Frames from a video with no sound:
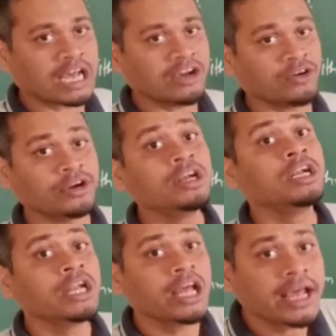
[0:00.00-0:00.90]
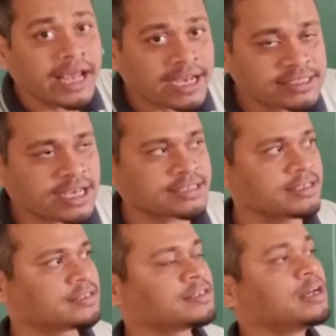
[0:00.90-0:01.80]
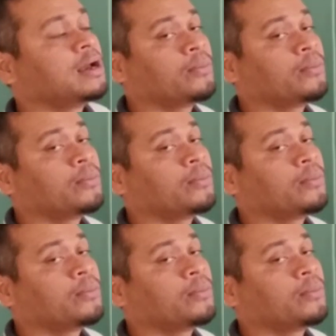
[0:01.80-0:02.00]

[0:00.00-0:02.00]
lie on x-axis.